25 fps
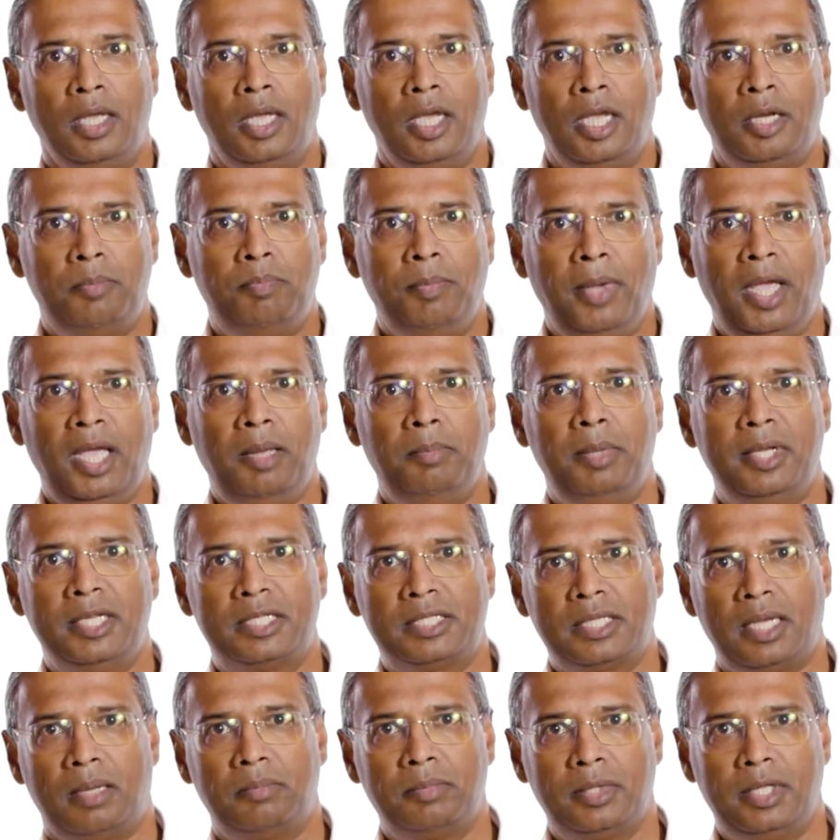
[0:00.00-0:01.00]
It may be
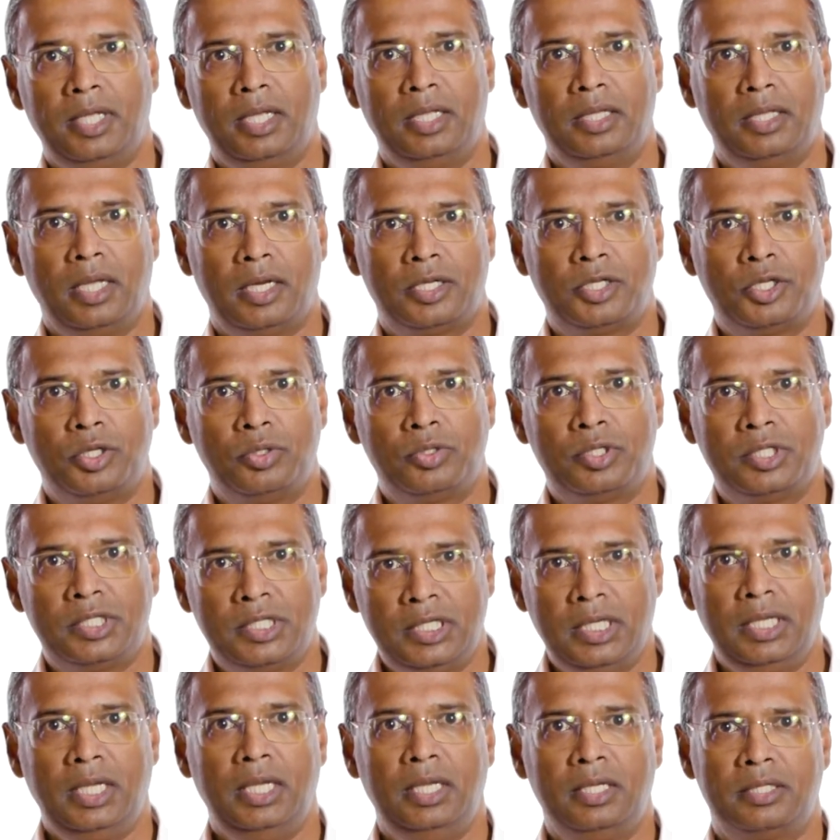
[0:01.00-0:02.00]
something that you
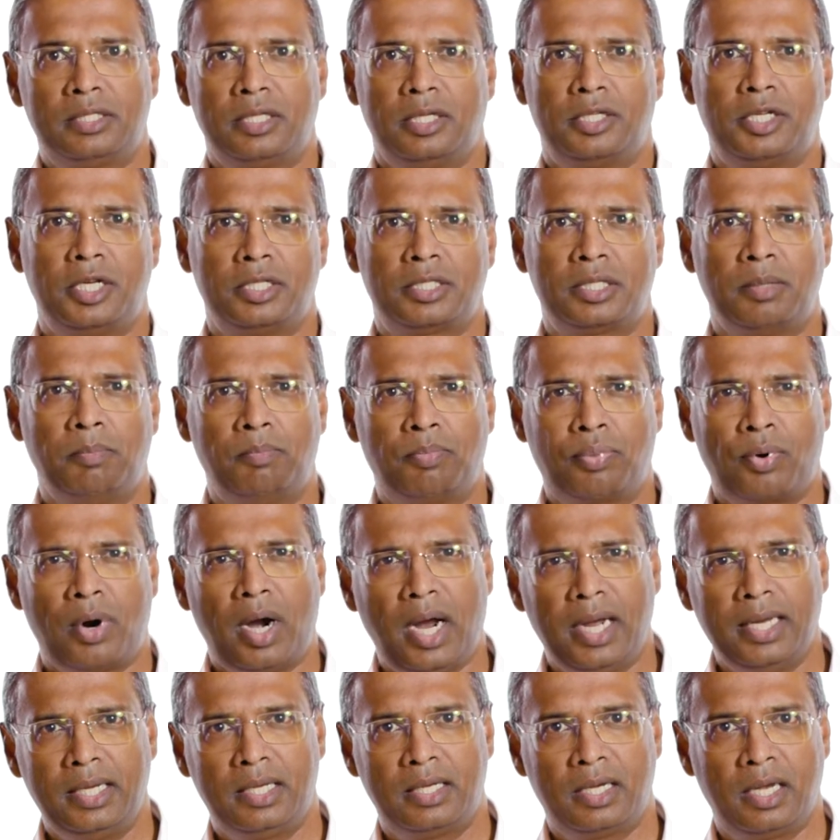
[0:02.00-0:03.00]
see, such as a
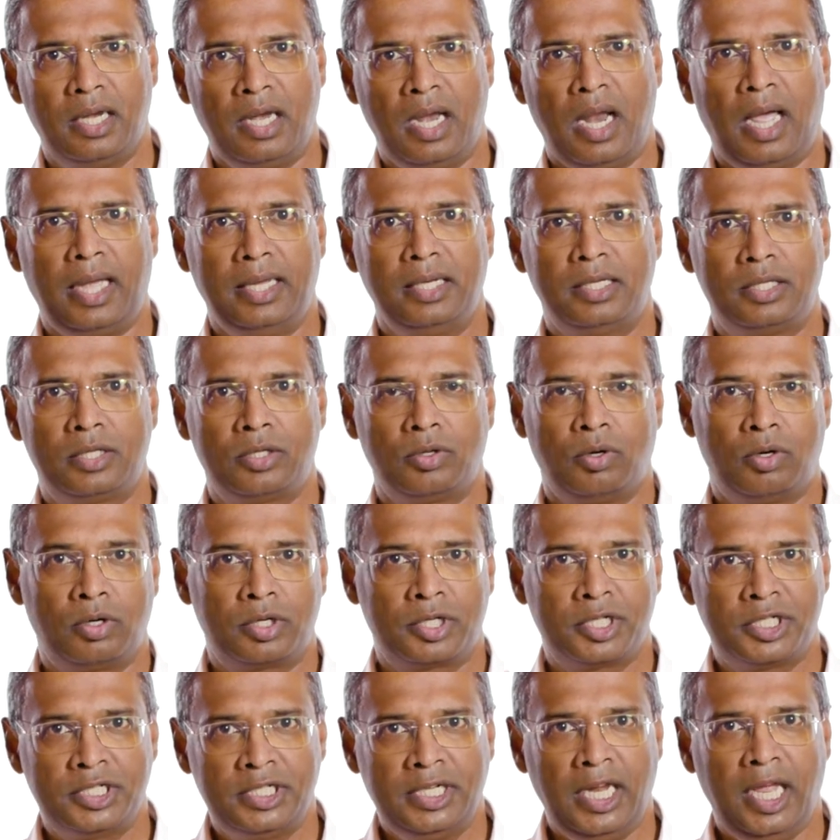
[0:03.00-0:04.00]
bright light or
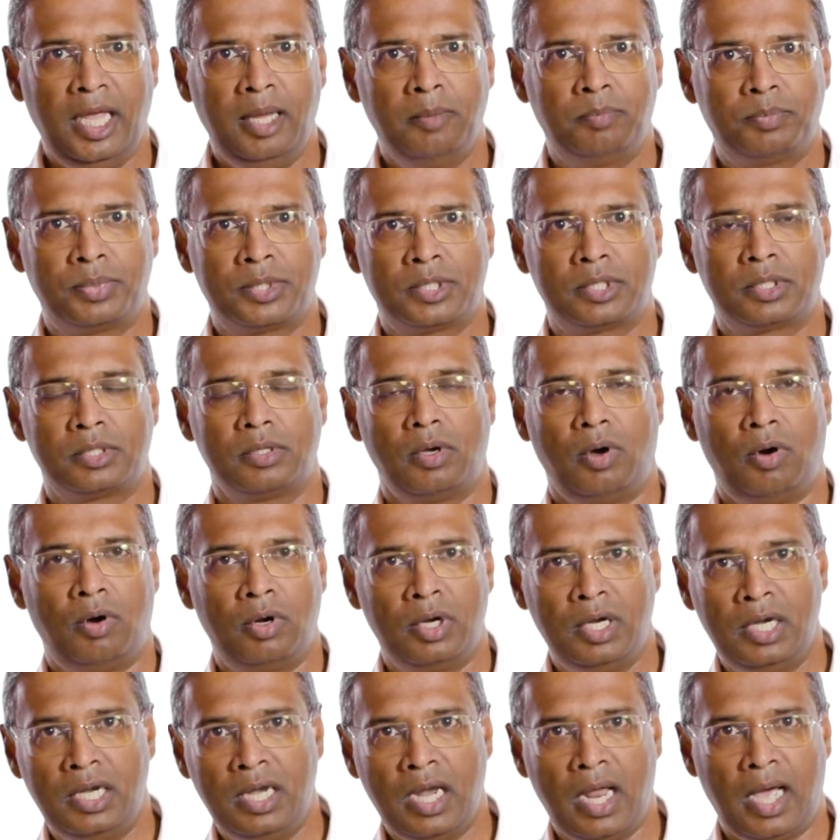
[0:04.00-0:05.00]
shapes
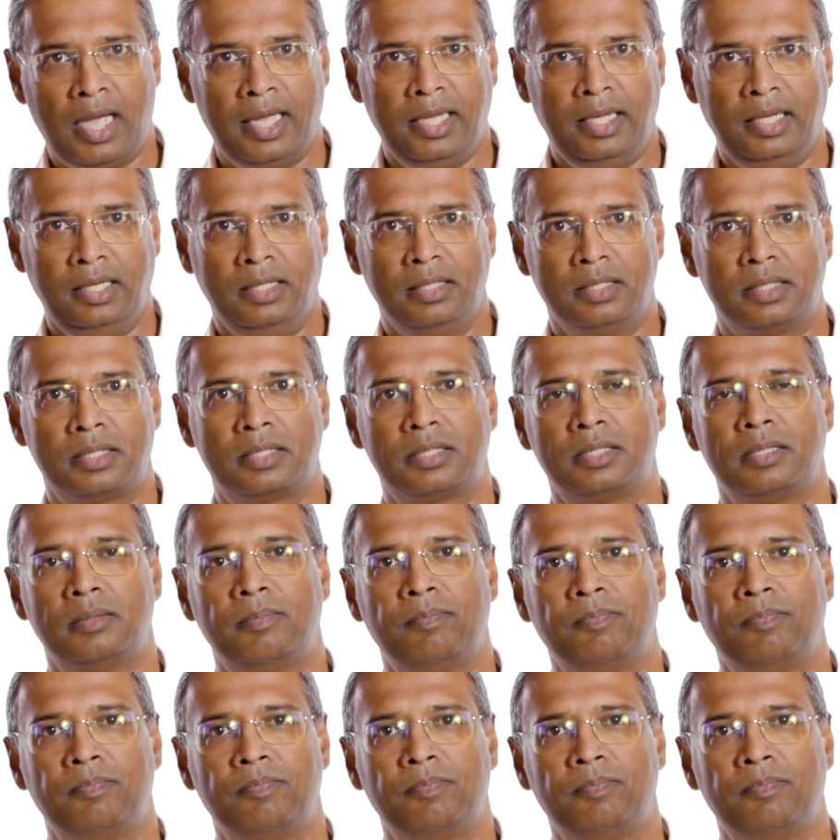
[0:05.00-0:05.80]
or lines.